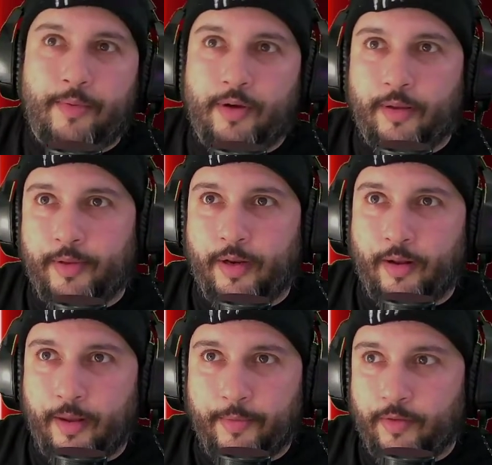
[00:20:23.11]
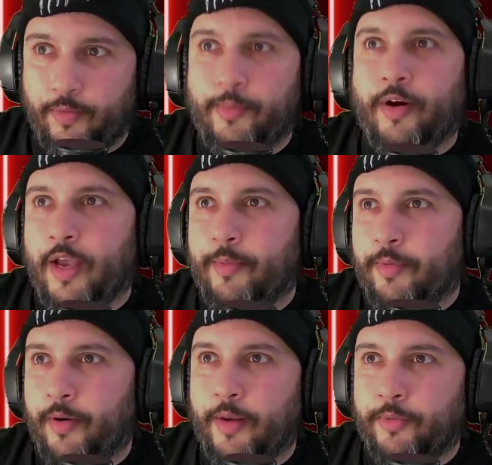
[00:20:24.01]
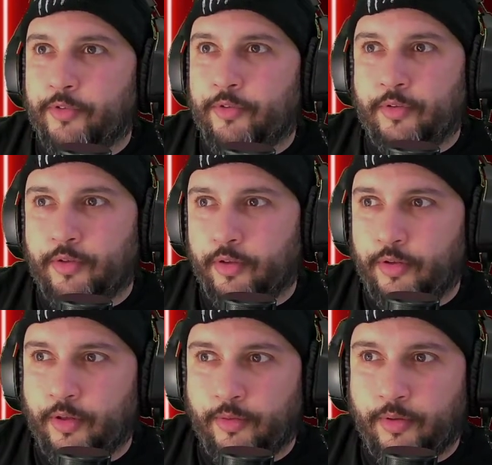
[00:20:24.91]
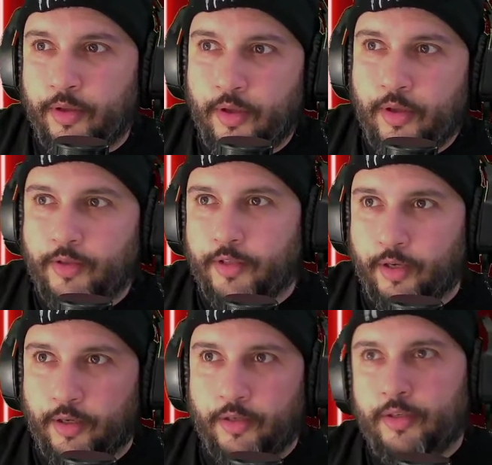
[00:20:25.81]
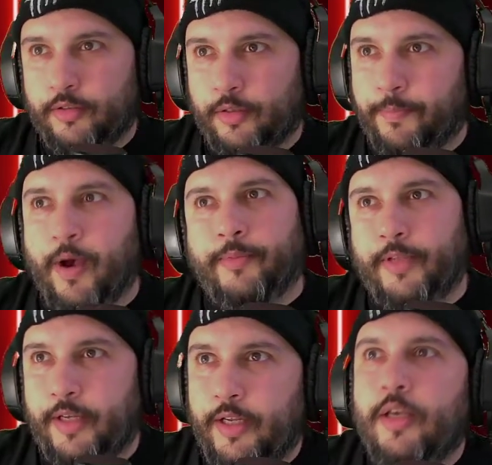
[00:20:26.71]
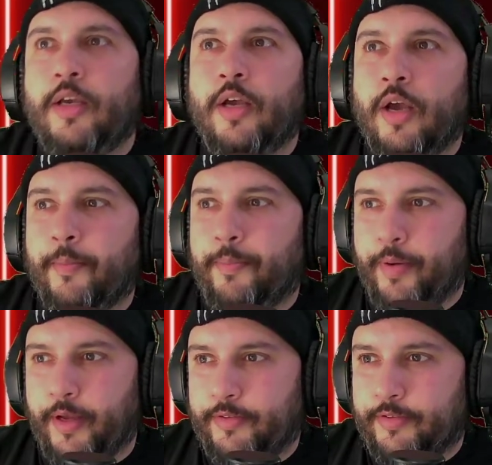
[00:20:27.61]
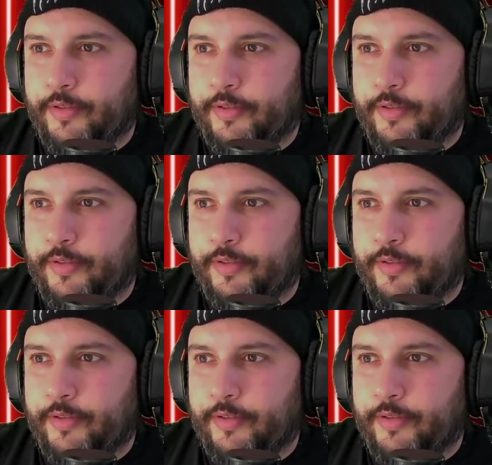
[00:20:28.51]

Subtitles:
I mean, I'm in love with Mark Hamill. Mark Hamill's the bomb diggity. But